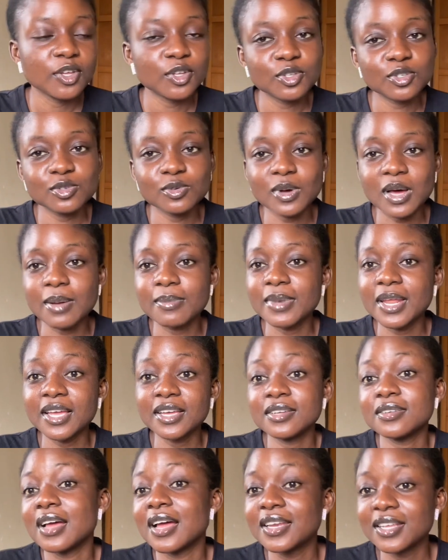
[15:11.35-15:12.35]
So I'm
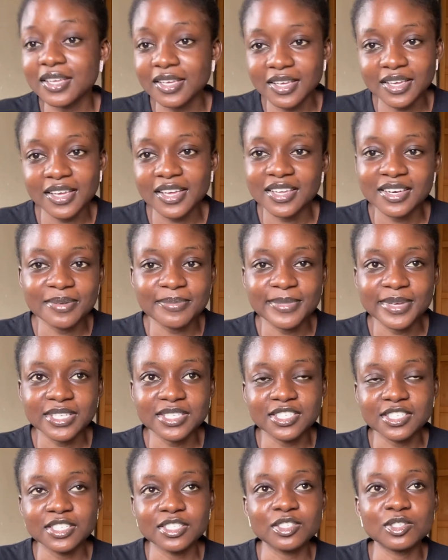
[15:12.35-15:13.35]
like, I didn't get any
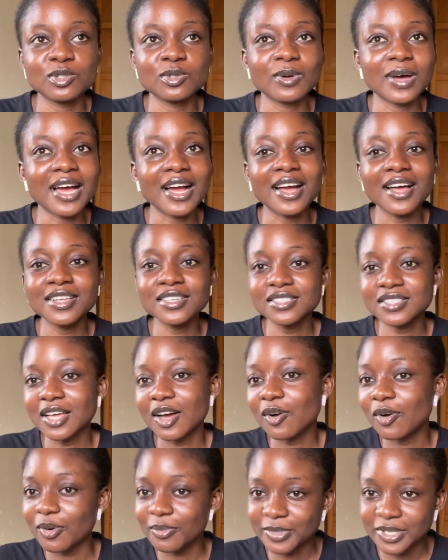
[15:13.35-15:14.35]
message, so I can't
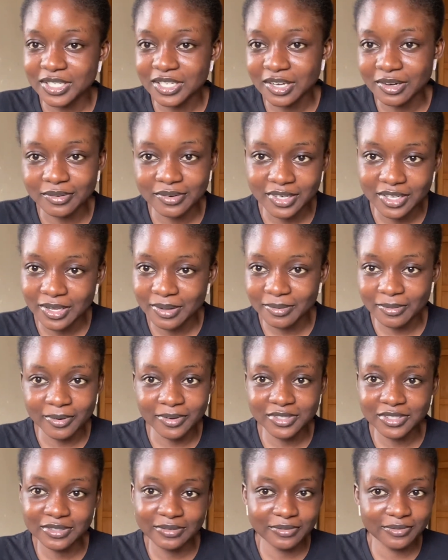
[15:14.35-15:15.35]
start coming down here.
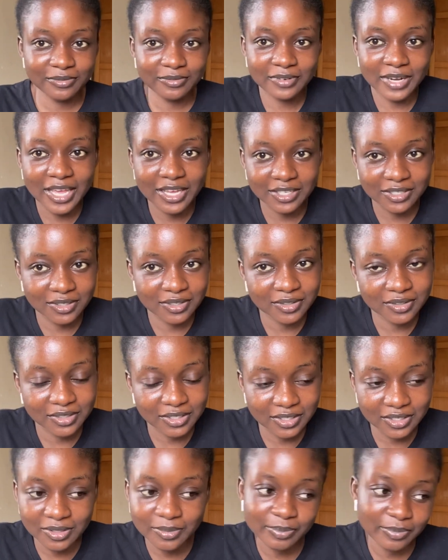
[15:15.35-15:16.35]
What if like
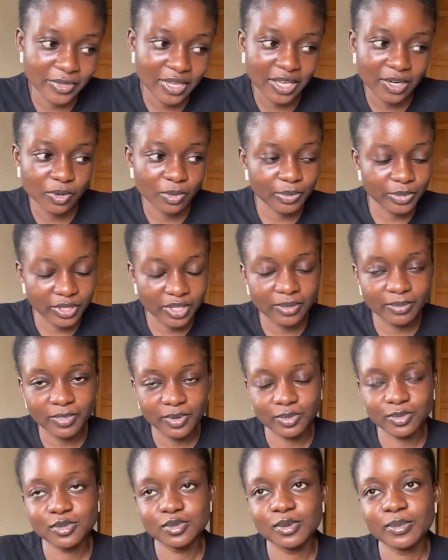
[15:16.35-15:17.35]
they didn't end up picking me
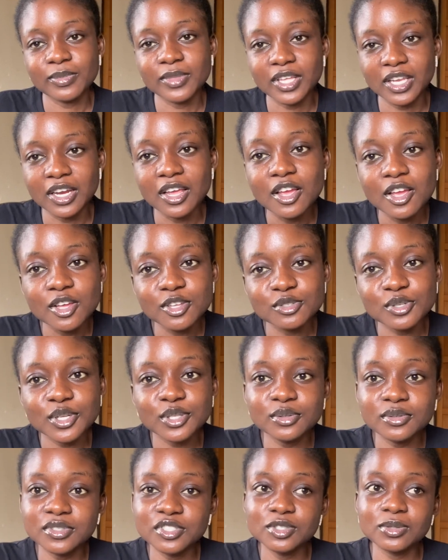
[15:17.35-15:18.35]
or something? So I
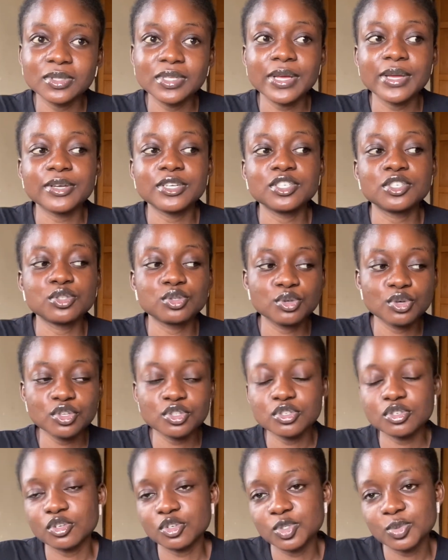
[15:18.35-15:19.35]
told her she was like, she's going
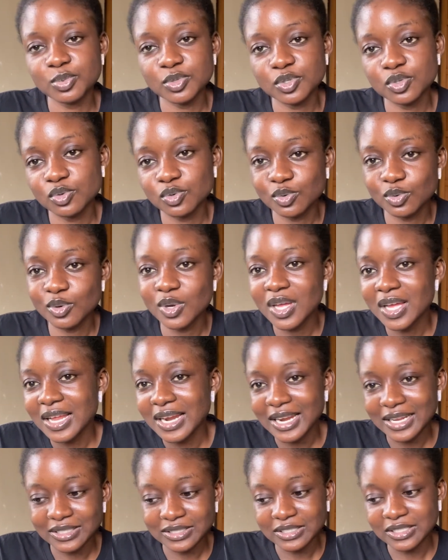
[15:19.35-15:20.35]
to the hospital
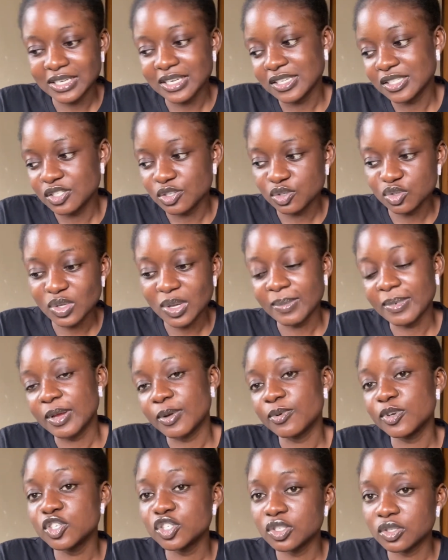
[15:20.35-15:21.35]
like the next day. So I'm like,
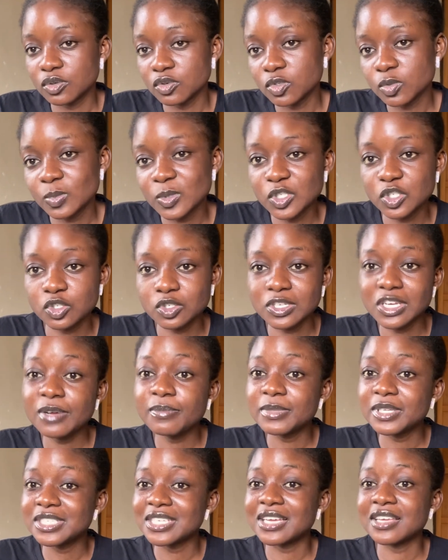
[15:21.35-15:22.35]
when she goes, please, she should help
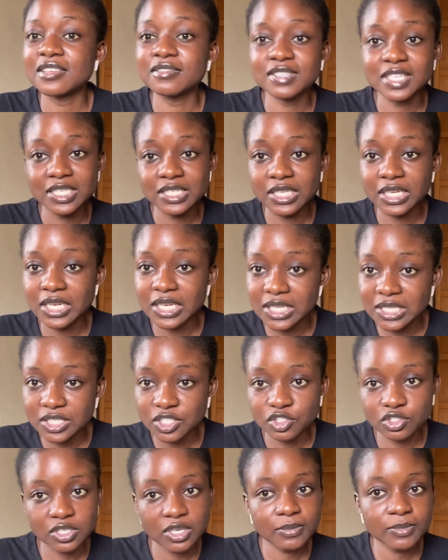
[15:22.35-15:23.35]
me check if there's a list.
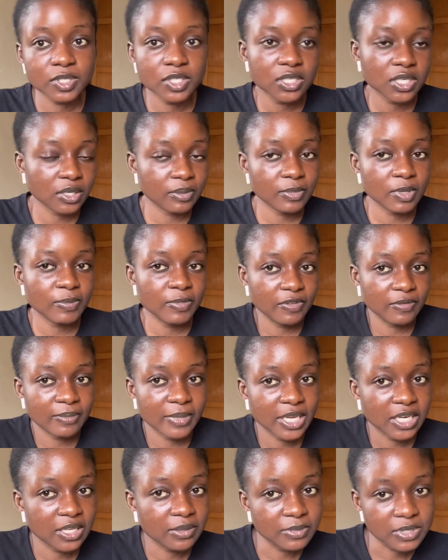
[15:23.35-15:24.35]
She should help me check maybe if
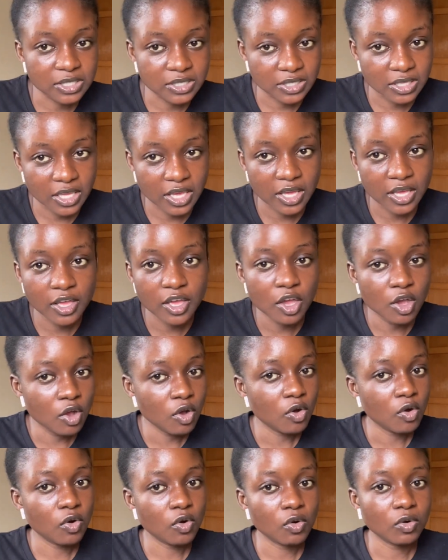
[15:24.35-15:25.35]
my name is there,
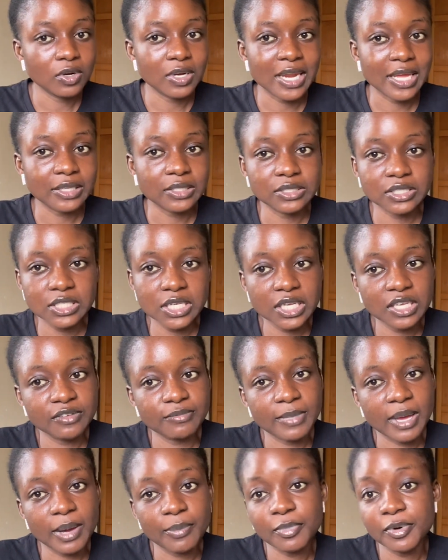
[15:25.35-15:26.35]
or like check if
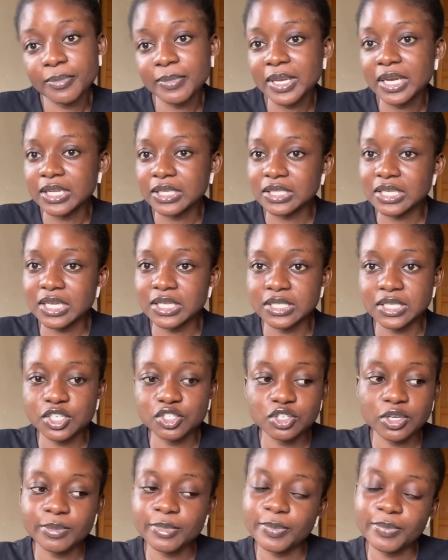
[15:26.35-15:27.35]
my appointment letter is there.
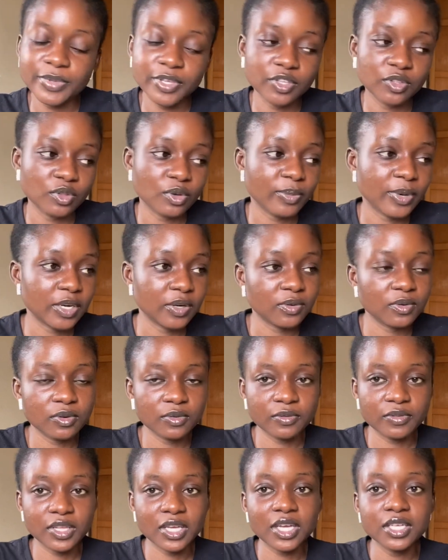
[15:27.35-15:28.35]
She help me pick it up and all
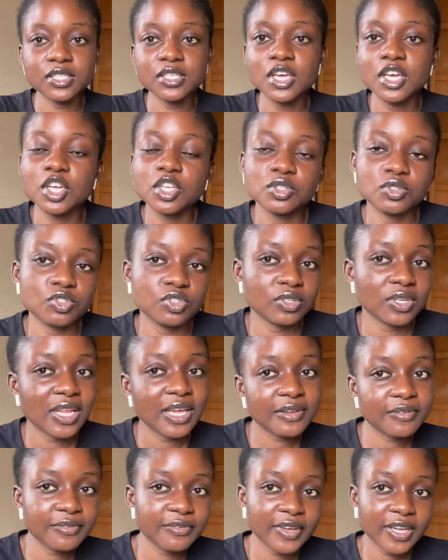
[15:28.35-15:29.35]
of that. So she was
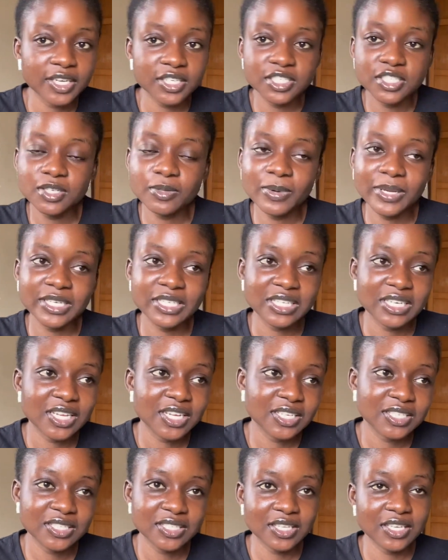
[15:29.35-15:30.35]
like, fine. She went the
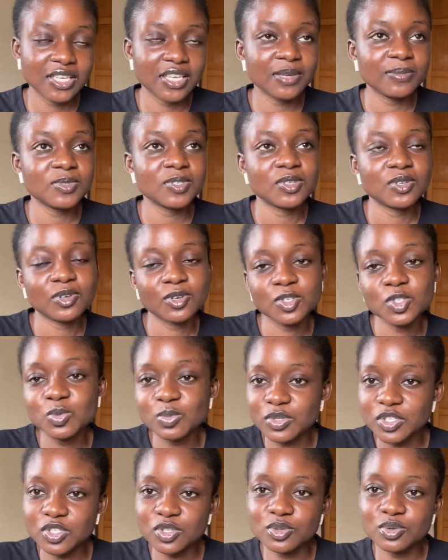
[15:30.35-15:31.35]
next day, came to the
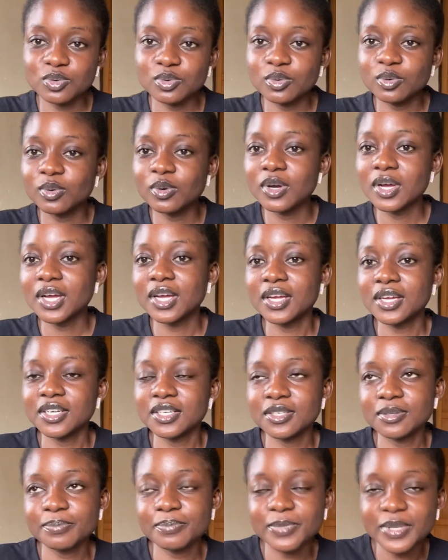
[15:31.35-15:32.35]
hospital,
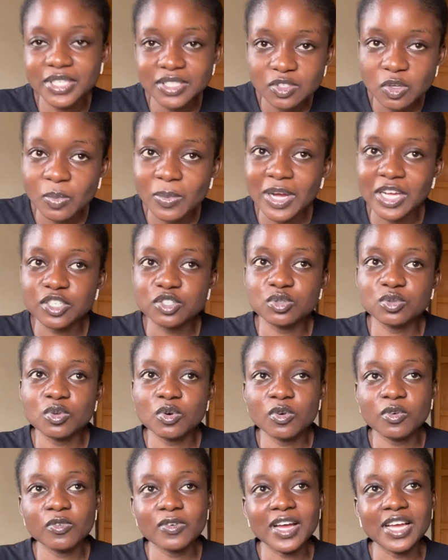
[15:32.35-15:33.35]
picked up her
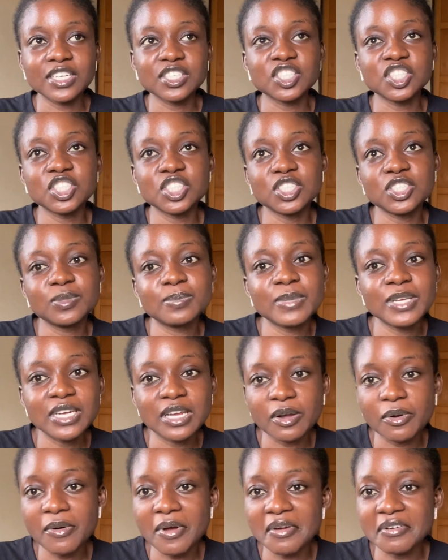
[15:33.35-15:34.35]
stuff, and she made
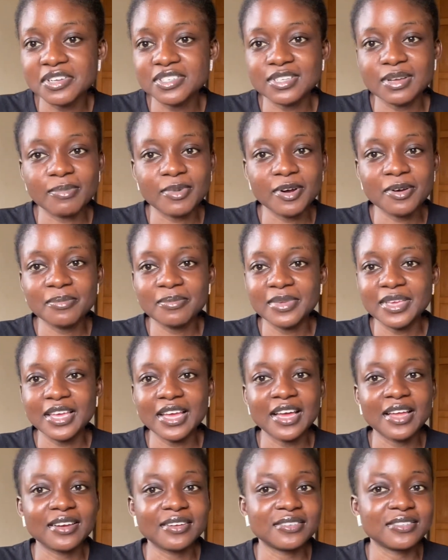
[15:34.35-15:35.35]
inquiries about me,
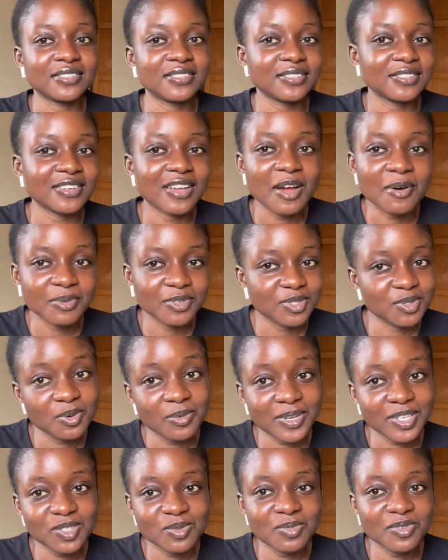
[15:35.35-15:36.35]
and I was
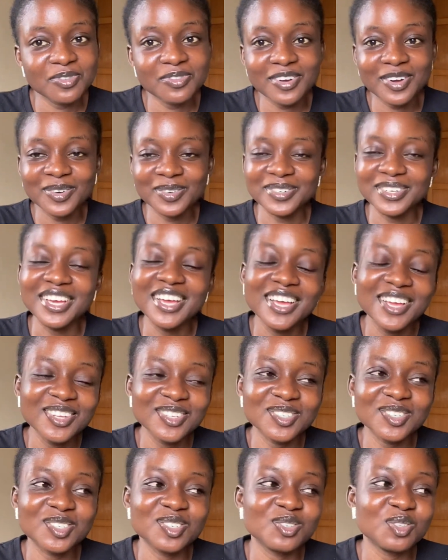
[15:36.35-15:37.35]
nowhere to be found.
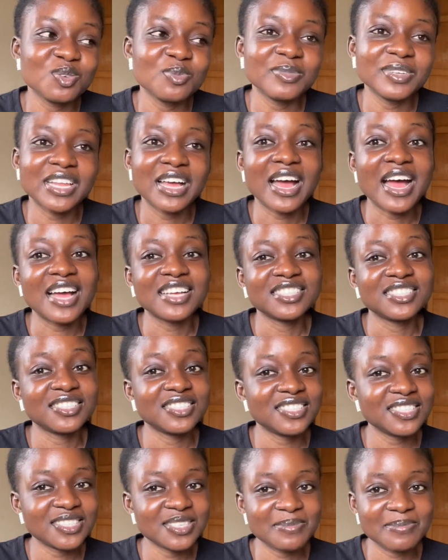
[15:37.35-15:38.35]
So she told me that she
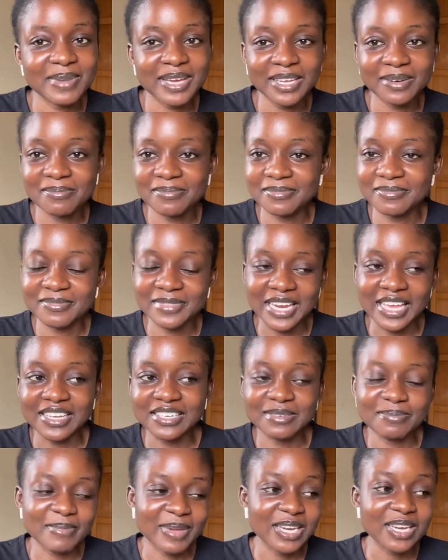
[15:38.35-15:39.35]
didn't see mine,
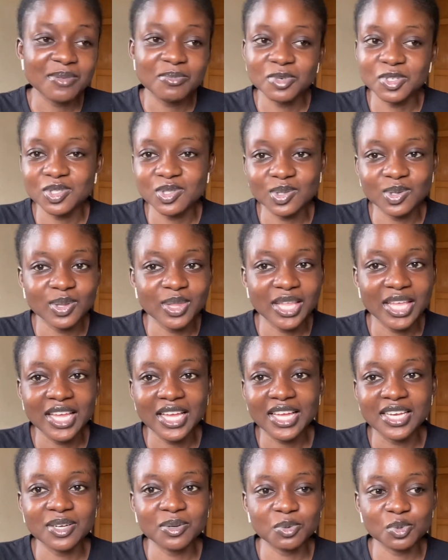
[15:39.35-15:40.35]
like my name was not there
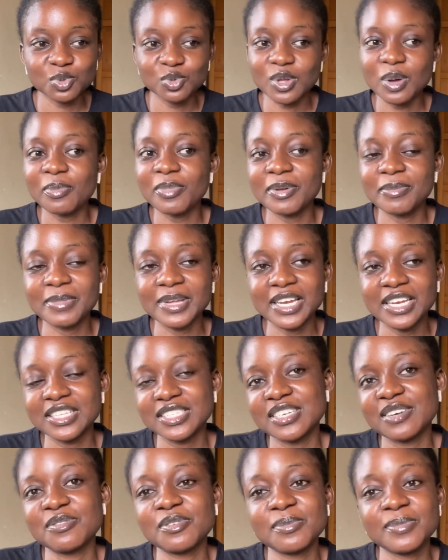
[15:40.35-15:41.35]
and there was no appointment
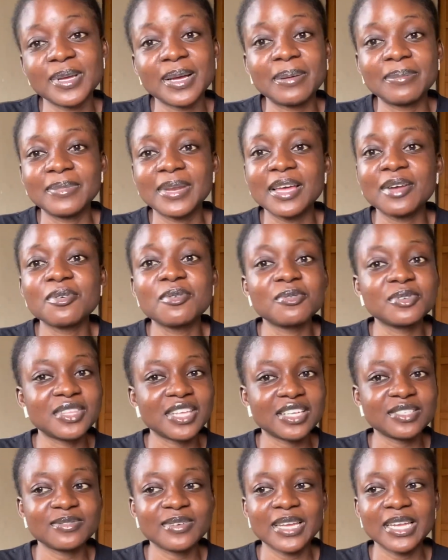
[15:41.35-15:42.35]
letter for me. I'm like, oh,
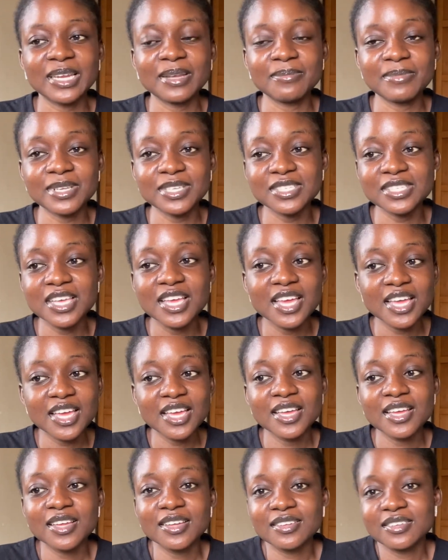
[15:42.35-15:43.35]
that's fine. It means
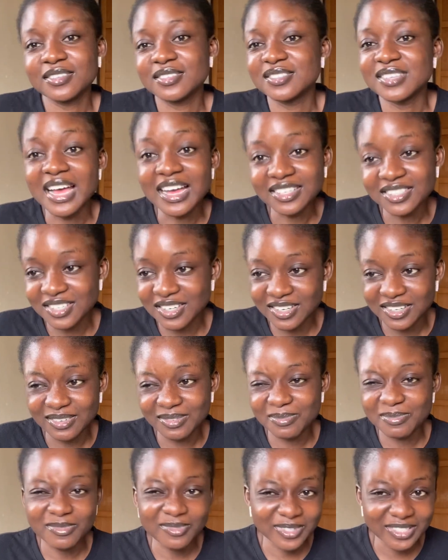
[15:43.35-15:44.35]
it's actually,
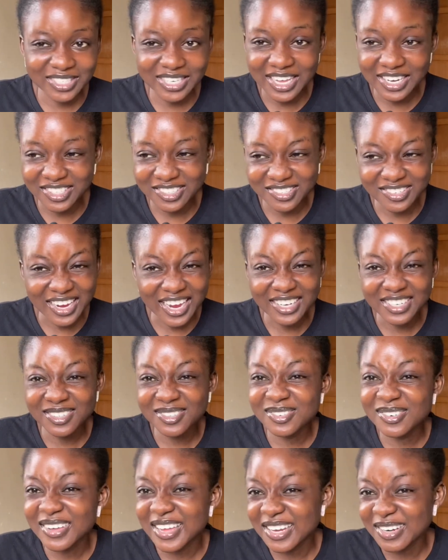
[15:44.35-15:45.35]
with Nigeria, I
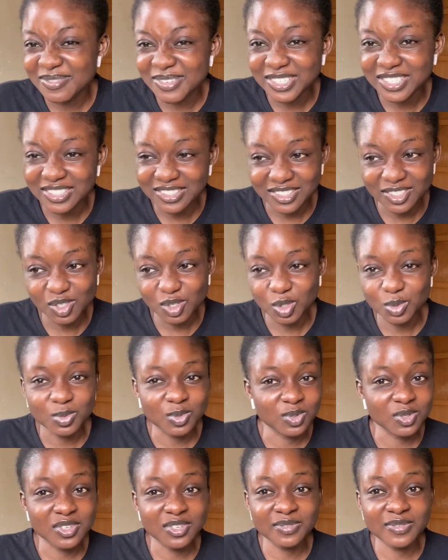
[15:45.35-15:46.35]
didn't know anybody in this hospital,
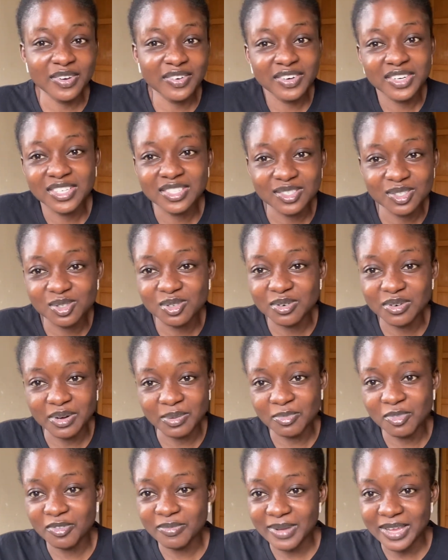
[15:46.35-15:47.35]
so it's very easy to
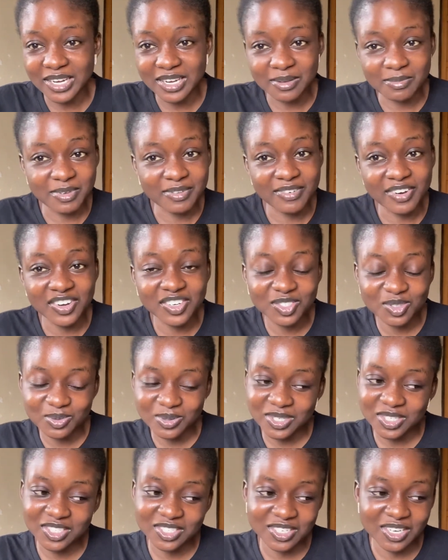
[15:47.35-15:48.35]
remove my name, a very
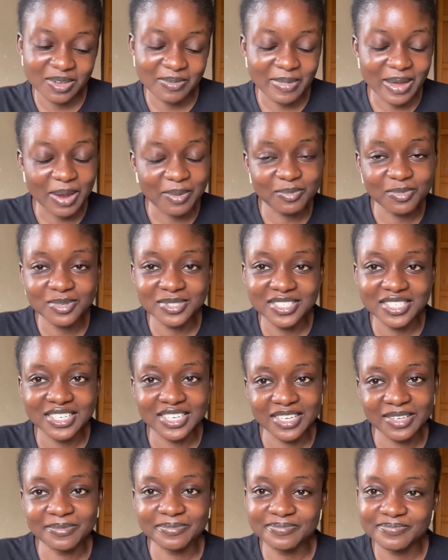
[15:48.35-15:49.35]
strange name, and put in